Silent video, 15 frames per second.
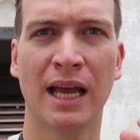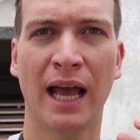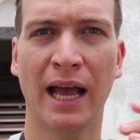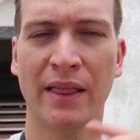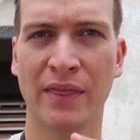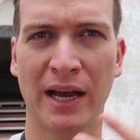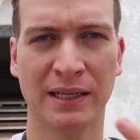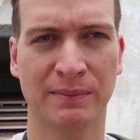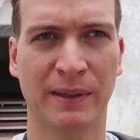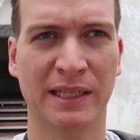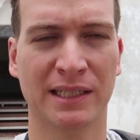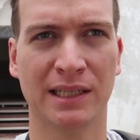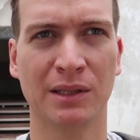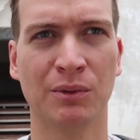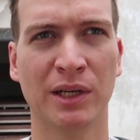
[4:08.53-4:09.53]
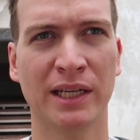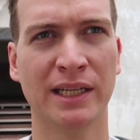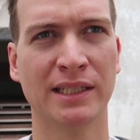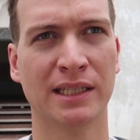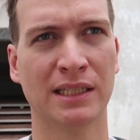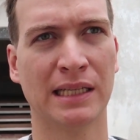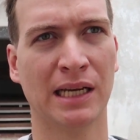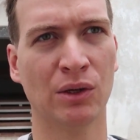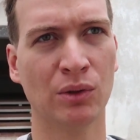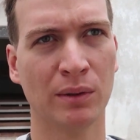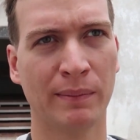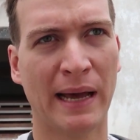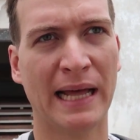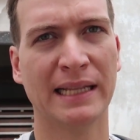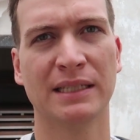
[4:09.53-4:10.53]
And that's basically what it is. It's like all the
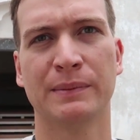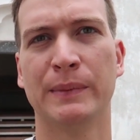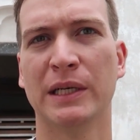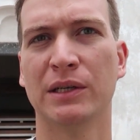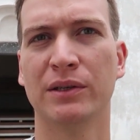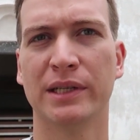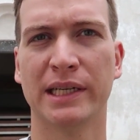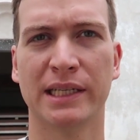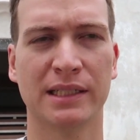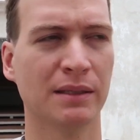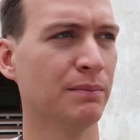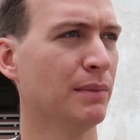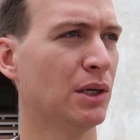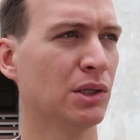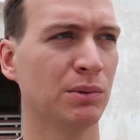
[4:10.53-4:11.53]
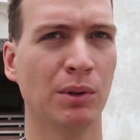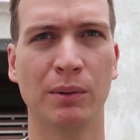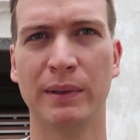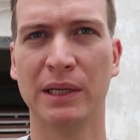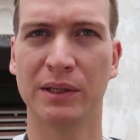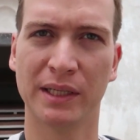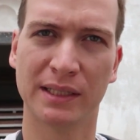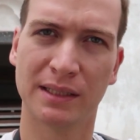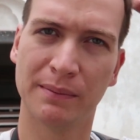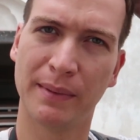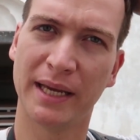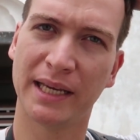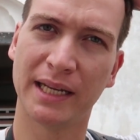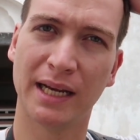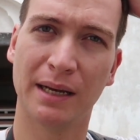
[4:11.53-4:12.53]
palace buildings and multiple buildings that
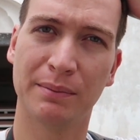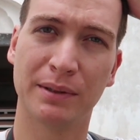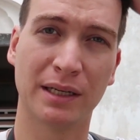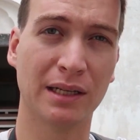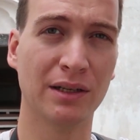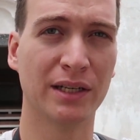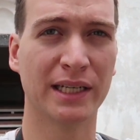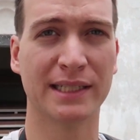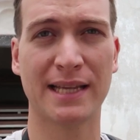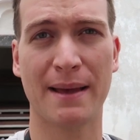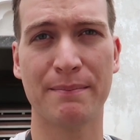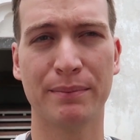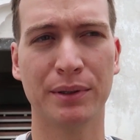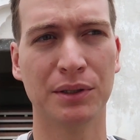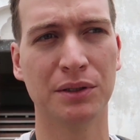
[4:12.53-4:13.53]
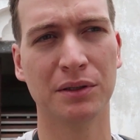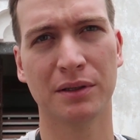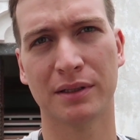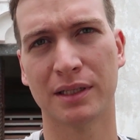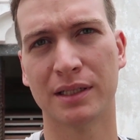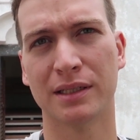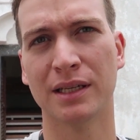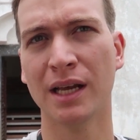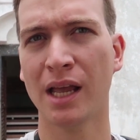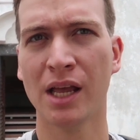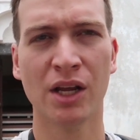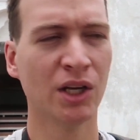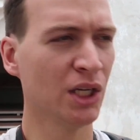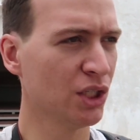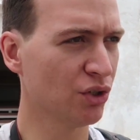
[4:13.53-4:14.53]
make it up, including temples and
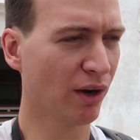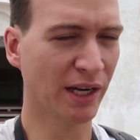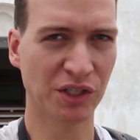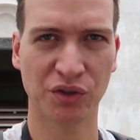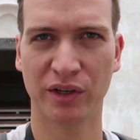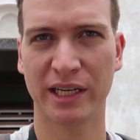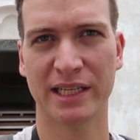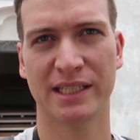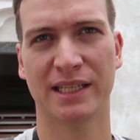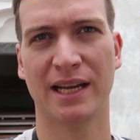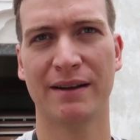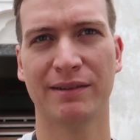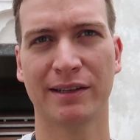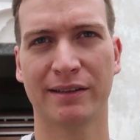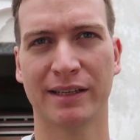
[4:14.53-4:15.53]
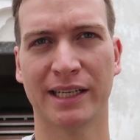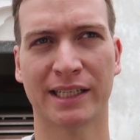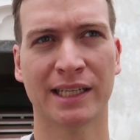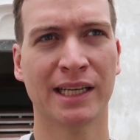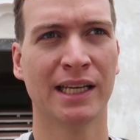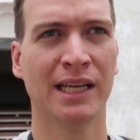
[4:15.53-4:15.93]
treasuries and everything.